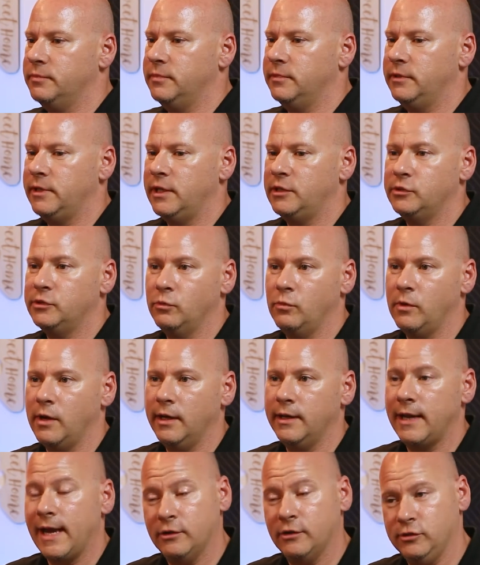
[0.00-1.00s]

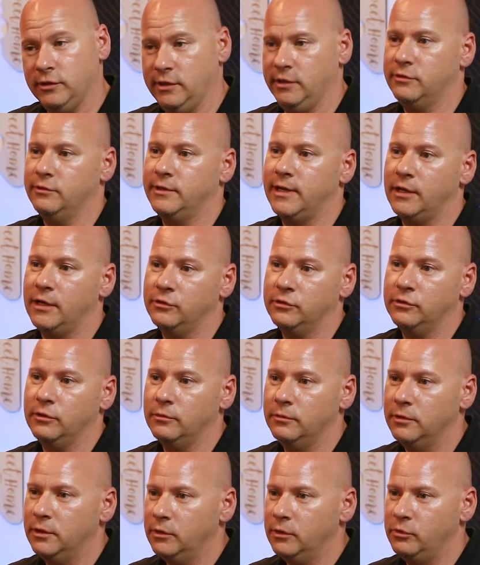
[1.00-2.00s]
nationwide actually international
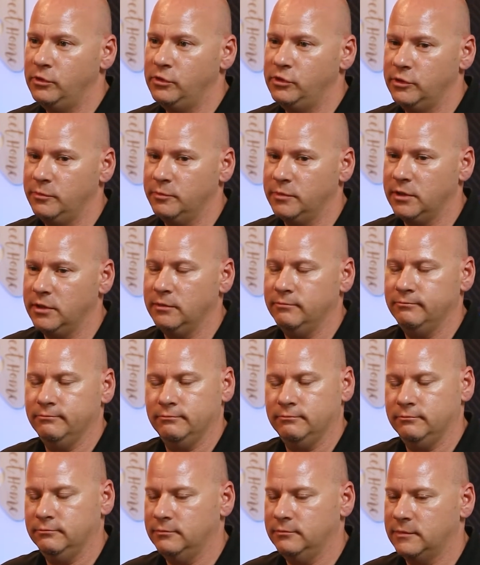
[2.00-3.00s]
we ship to
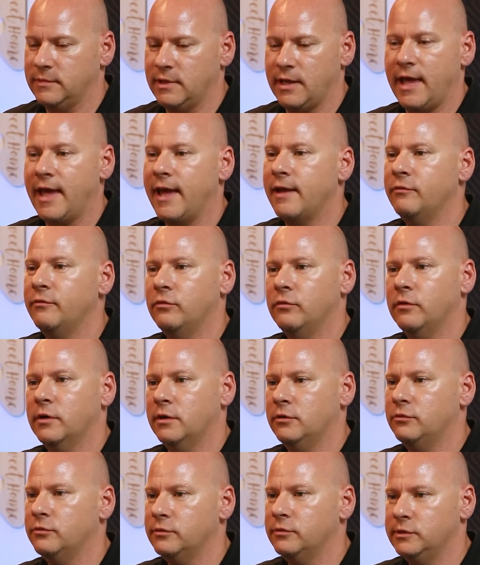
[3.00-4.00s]
a handful of
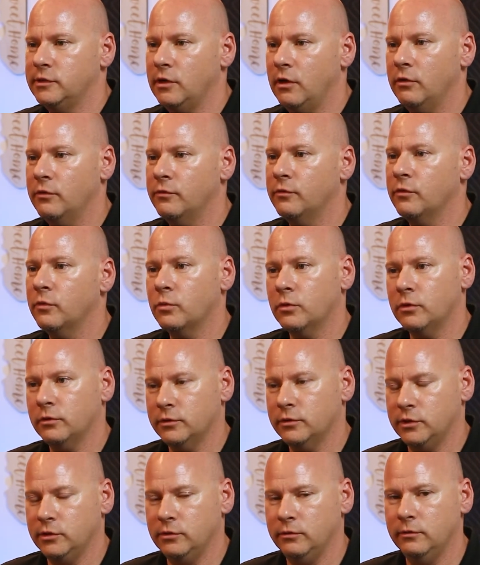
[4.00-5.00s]
countries all over wow, the world
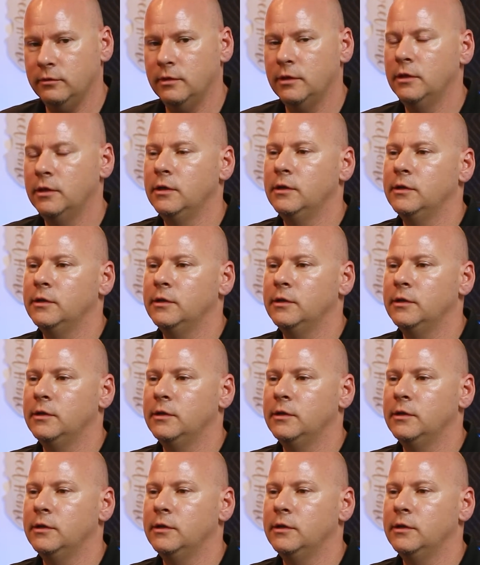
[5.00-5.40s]
too. That's awesome.